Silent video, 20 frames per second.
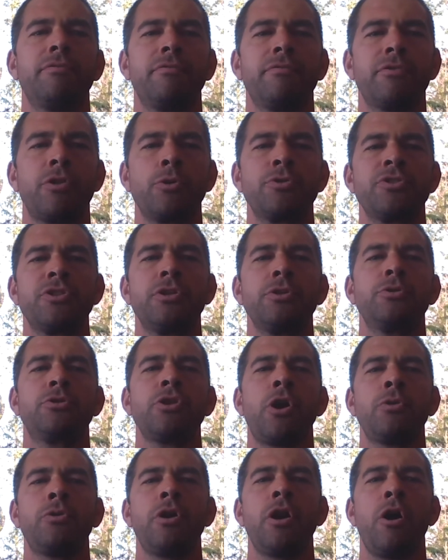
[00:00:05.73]
Those of you who
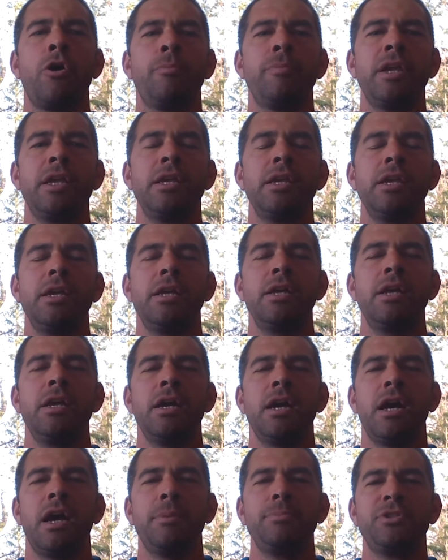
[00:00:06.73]
don't know me,
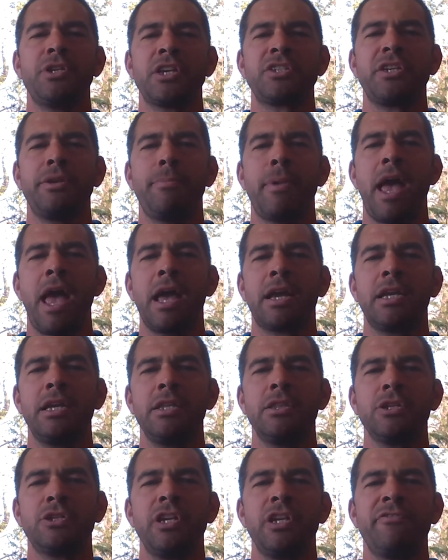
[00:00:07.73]
I'm Jesse Mackey,
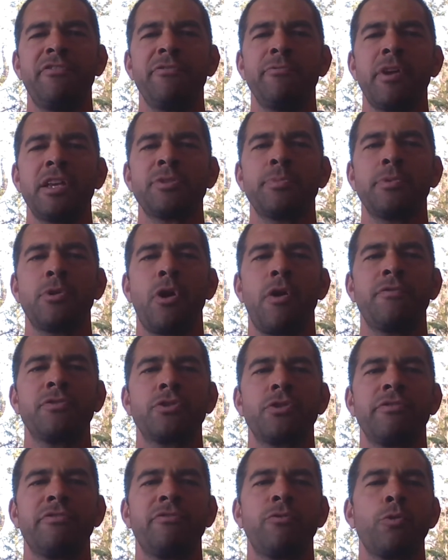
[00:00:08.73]
the Chief Investment
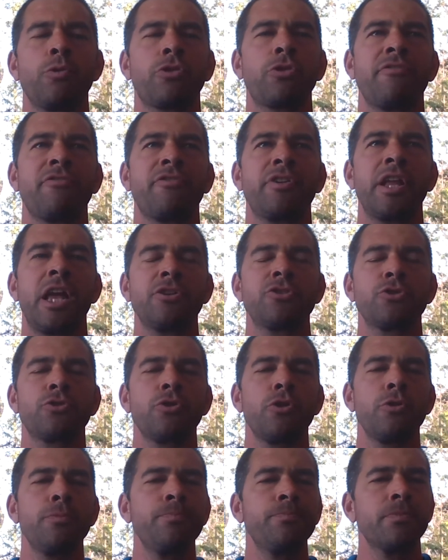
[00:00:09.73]
Officer of Forethought Financial
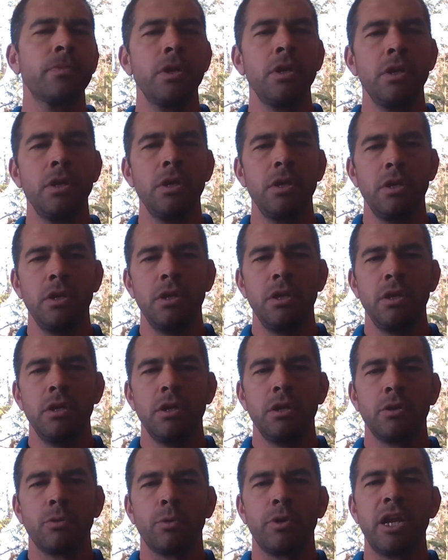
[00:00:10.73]
Group.
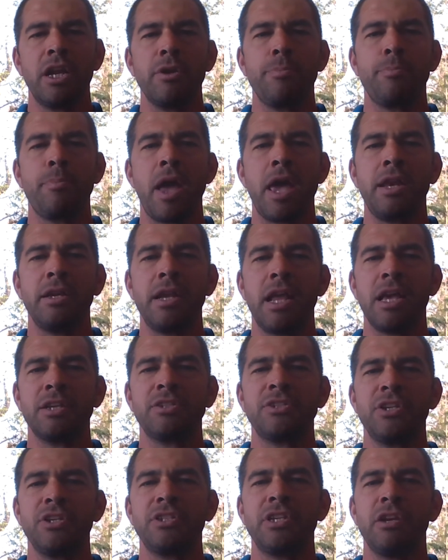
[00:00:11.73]
We're an independent
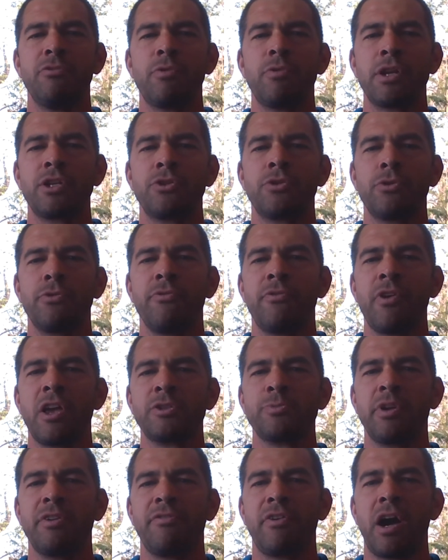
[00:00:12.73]
SEC registered
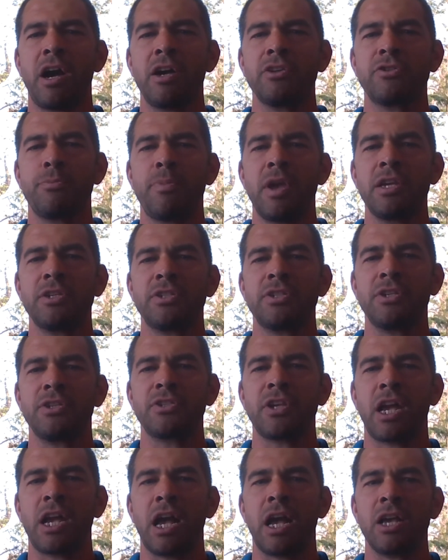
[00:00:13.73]
investment advisor based in
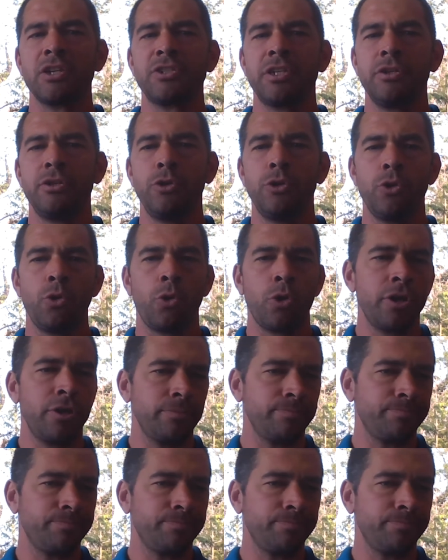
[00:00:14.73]
Syosset, New York.